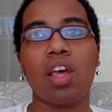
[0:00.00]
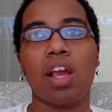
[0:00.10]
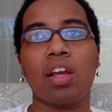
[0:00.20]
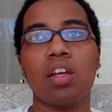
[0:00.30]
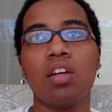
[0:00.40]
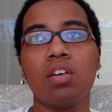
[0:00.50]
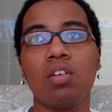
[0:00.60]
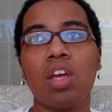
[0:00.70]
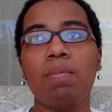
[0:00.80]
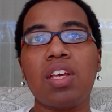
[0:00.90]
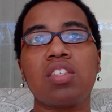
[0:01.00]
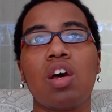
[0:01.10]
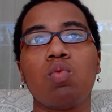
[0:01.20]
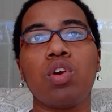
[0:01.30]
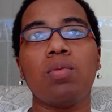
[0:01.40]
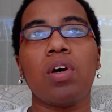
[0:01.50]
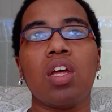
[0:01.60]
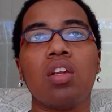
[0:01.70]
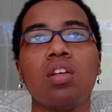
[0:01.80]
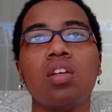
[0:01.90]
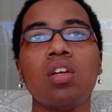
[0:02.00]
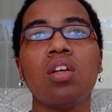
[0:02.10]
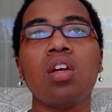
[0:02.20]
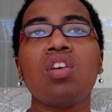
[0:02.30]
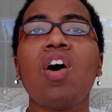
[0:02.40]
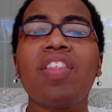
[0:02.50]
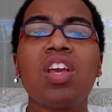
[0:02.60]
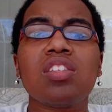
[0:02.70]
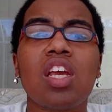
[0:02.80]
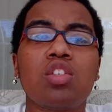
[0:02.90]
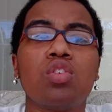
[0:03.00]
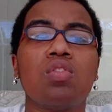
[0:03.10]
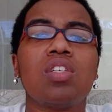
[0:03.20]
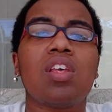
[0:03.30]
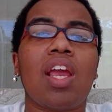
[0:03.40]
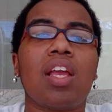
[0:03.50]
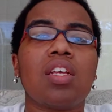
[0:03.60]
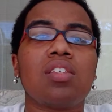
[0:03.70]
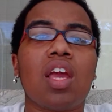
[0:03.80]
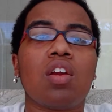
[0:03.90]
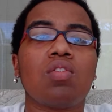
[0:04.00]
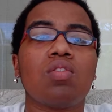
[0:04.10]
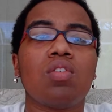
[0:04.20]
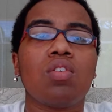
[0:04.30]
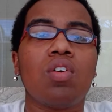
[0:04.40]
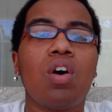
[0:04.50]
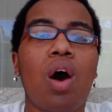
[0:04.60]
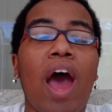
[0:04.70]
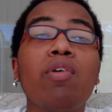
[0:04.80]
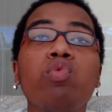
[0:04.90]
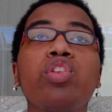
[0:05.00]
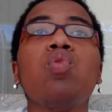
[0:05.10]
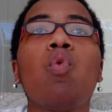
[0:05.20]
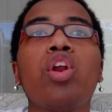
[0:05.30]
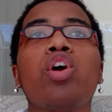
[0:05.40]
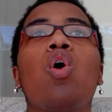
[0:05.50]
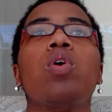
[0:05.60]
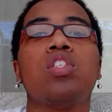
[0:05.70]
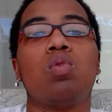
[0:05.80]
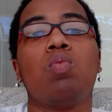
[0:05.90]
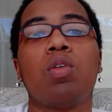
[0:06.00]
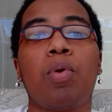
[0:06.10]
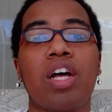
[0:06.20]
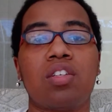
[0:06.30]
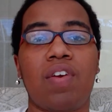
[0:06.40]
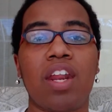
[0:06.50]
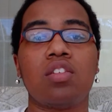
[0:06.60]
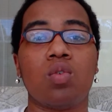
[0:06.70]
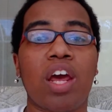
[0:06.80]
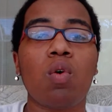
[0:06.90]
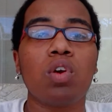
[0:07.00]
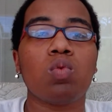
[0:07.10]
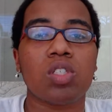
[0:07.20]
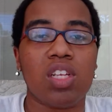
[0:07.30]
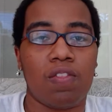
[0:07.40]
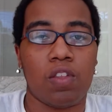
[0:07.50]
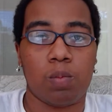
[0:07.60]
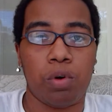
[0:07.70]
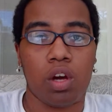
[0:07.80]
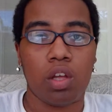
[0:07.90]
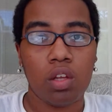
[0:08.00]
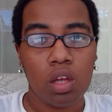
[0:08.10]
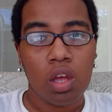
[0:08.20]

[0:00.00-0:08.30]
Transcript: like it may sound weird, but no, I think it's like true. Is like is like I really want to go into it with a positive attitude. I don't want to resent this book